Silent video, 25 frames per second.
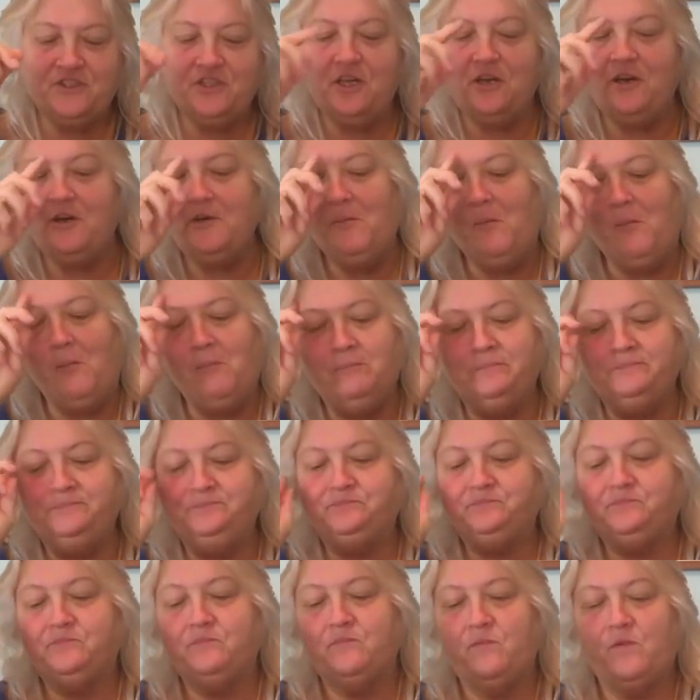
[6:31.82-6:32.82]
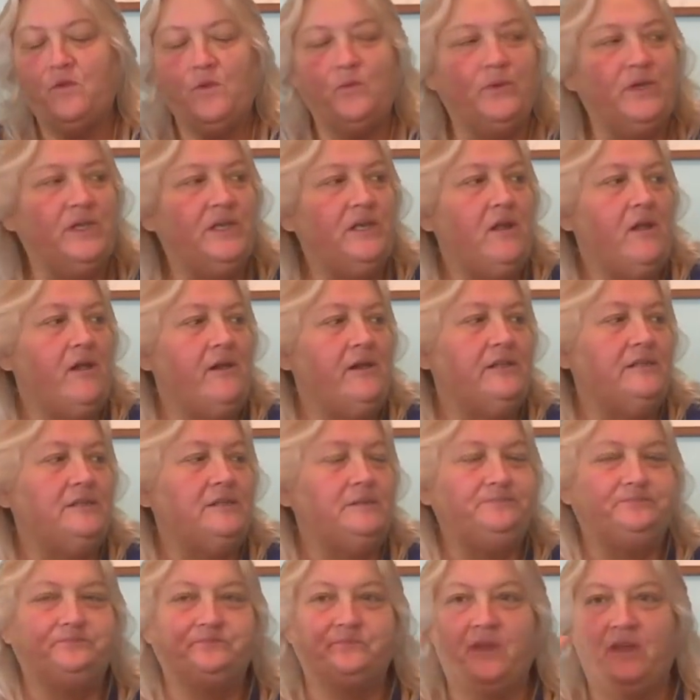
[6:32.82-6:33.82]
So we,
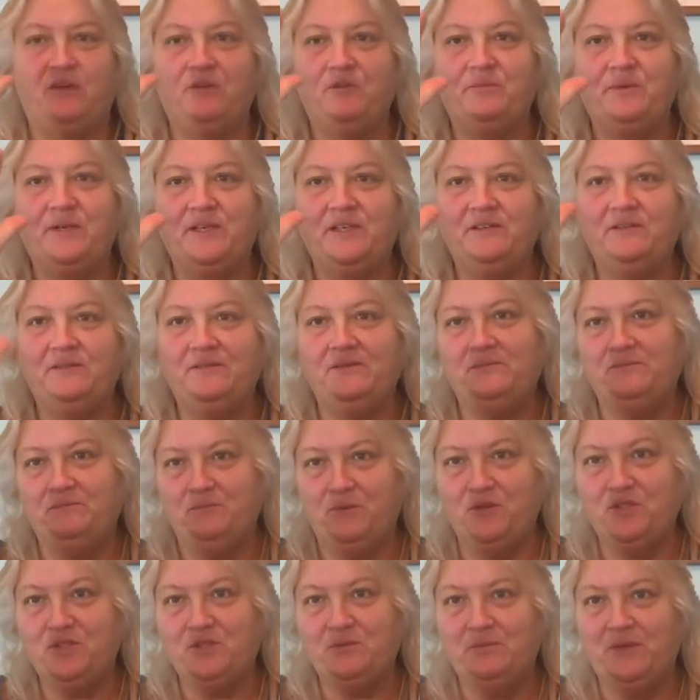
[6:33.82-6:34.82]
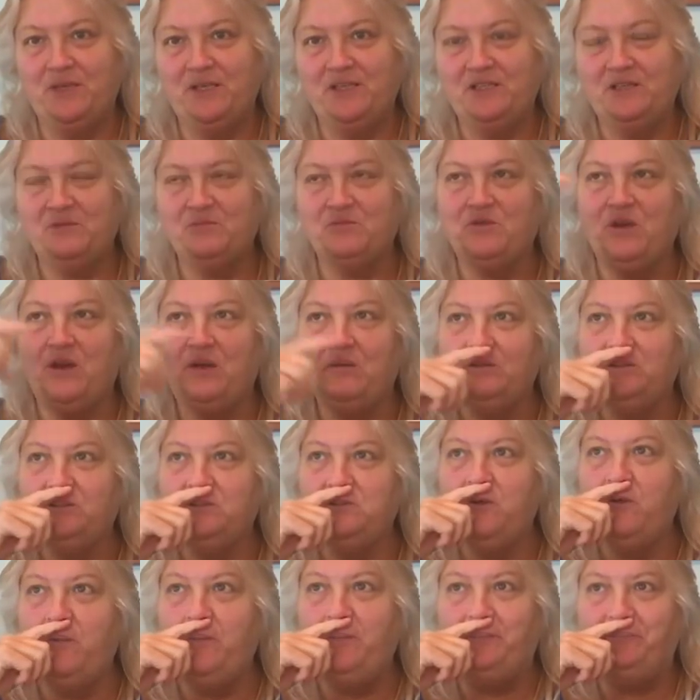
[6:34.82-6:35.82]
um, everybody, most of my subscribers
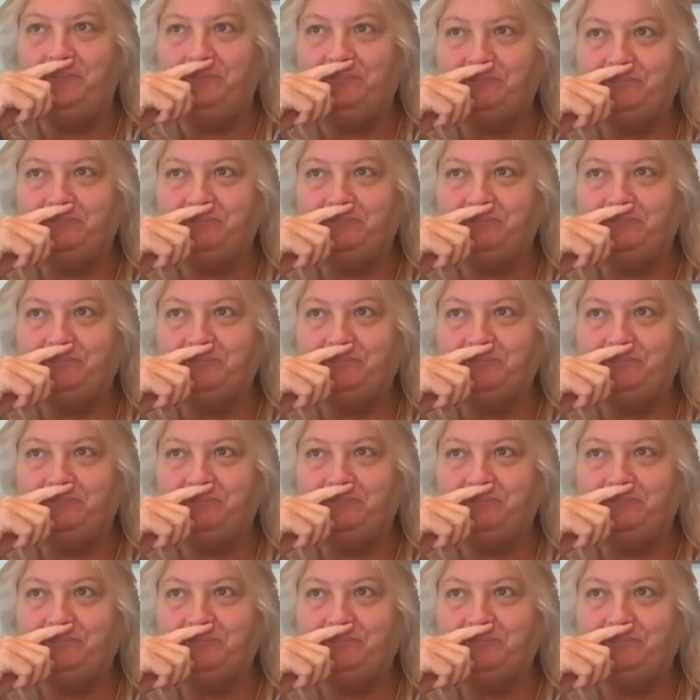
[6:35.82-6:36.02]
know